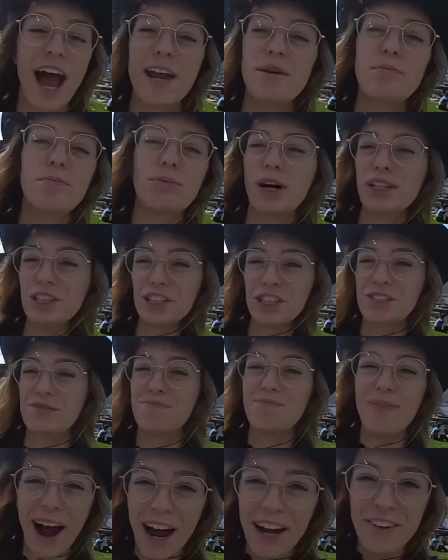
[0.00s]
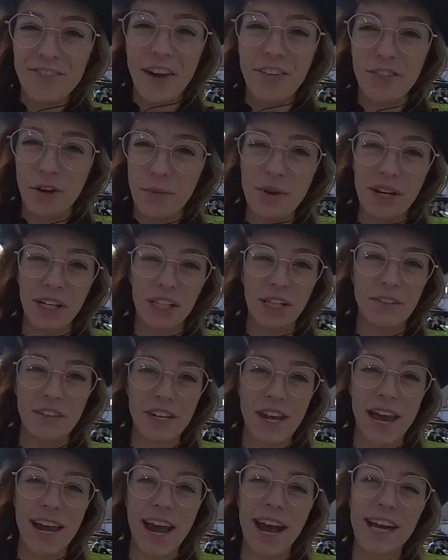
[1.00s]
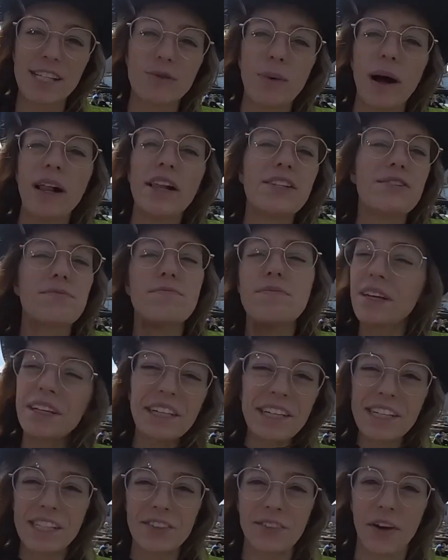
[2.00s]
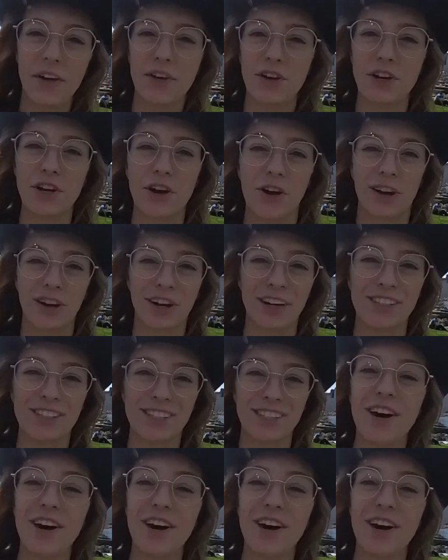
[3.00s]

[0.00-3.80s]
and brunch is my favorite meal of the day, as well as millions of other New Yorkers.